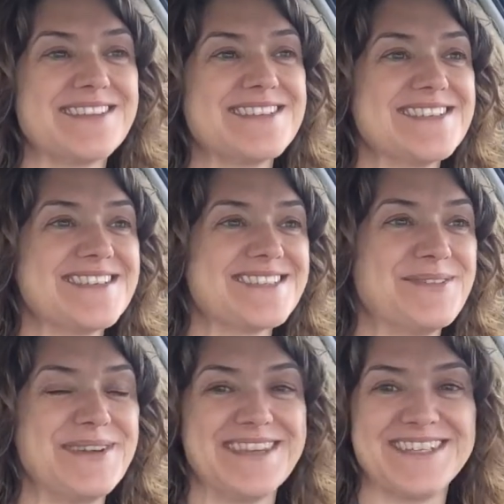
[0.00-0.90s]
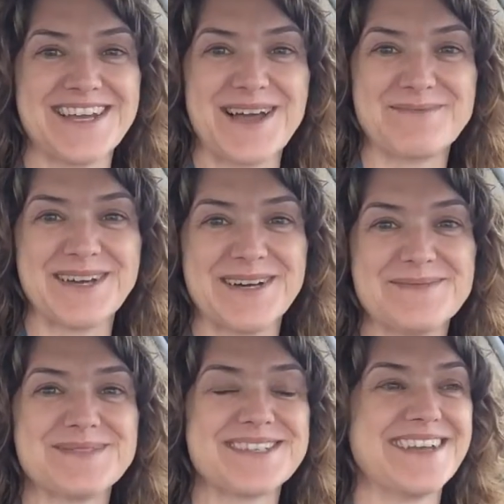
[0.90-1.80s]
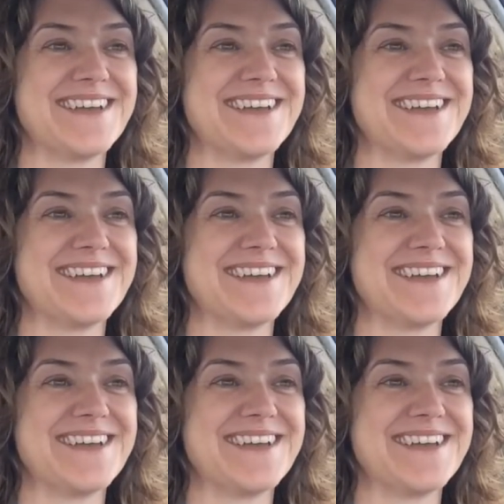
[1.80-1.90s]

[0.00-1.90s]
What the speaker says: thesis when the time comes,